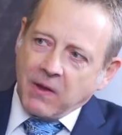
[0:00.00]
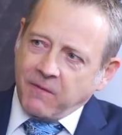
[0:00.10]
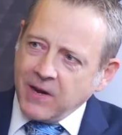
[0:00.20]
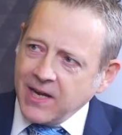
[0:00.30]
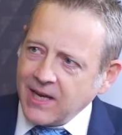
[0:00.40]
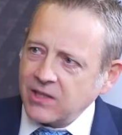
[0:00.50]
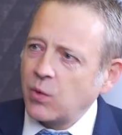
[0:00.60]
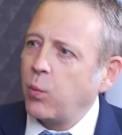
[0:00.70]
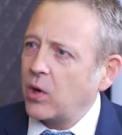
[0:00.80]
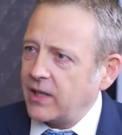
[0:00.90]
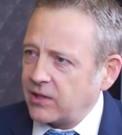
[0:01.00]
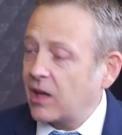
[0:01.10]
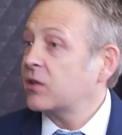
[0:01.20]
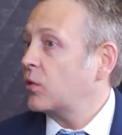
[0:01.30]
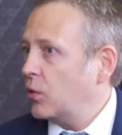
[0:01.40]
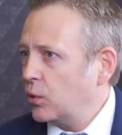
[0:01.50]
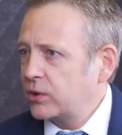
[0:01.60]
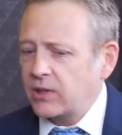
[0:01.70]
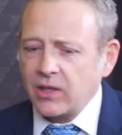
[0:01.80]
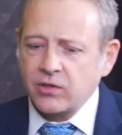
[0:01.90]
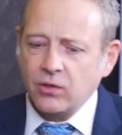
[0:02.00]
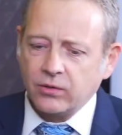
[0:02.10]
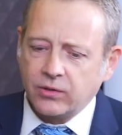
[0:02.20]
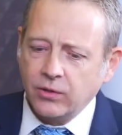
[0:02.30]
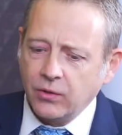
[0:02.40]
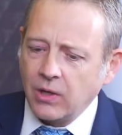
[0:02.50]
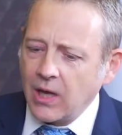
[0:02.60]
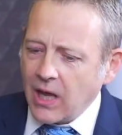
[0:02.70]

feeding into what it does or does not do.